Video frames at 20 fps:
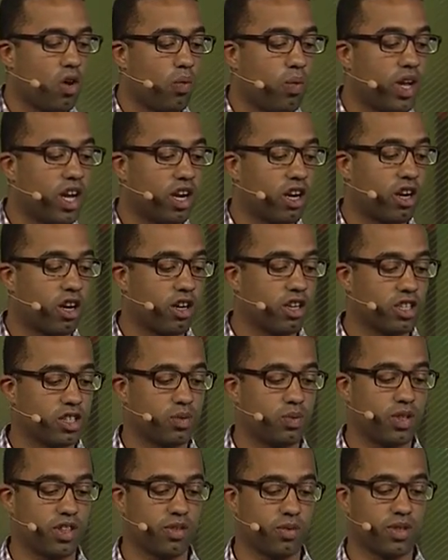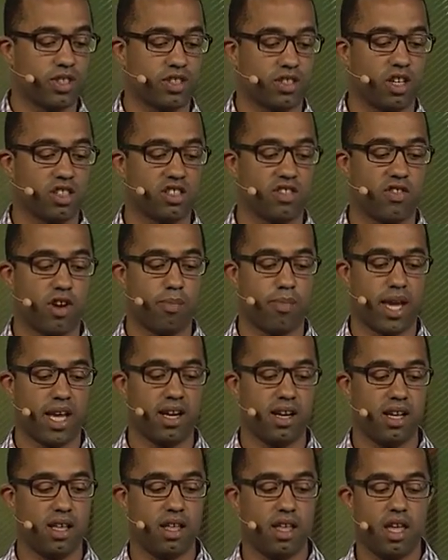We are encouraged with the results of our
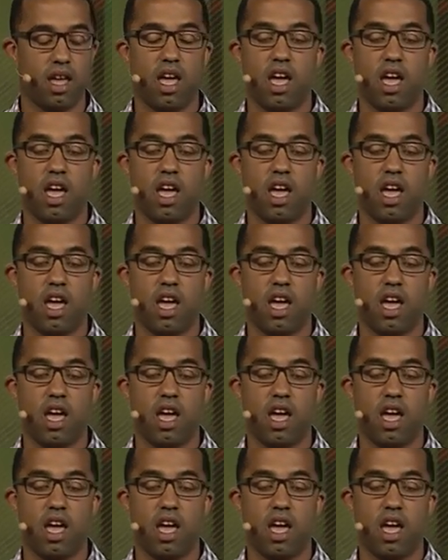beta,